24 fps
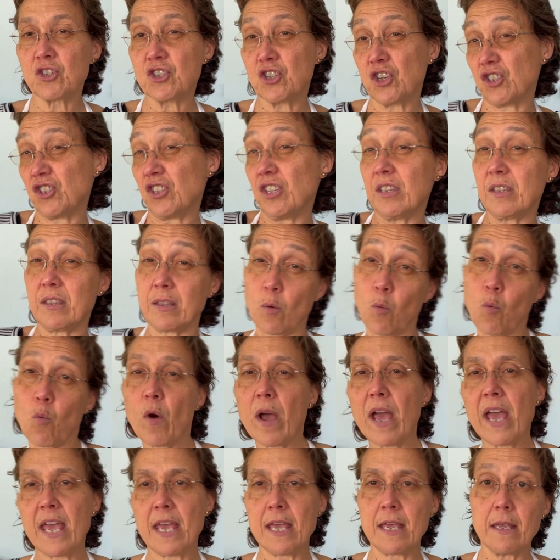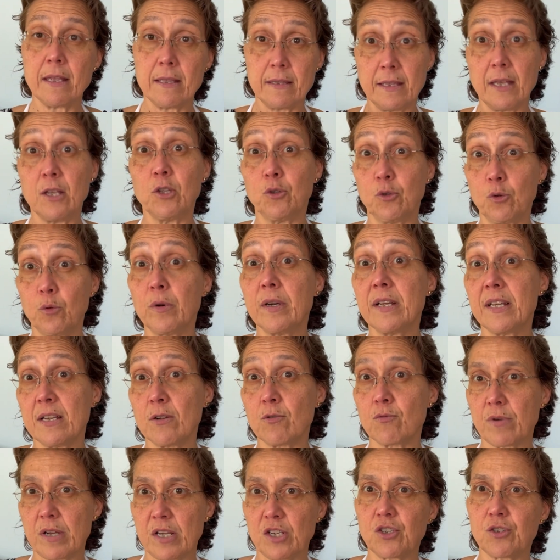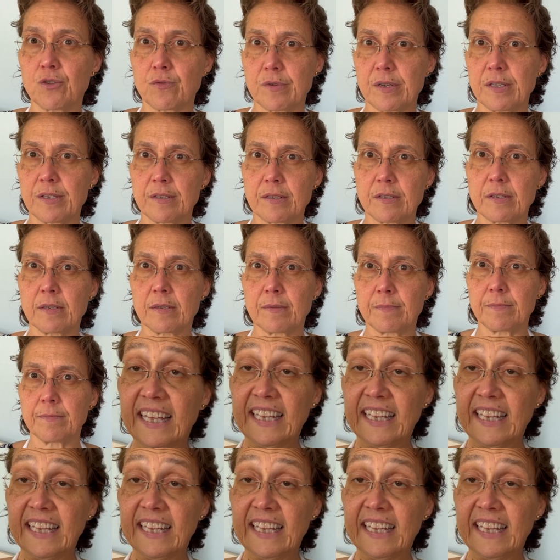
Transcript: just the way they do it in restaurants.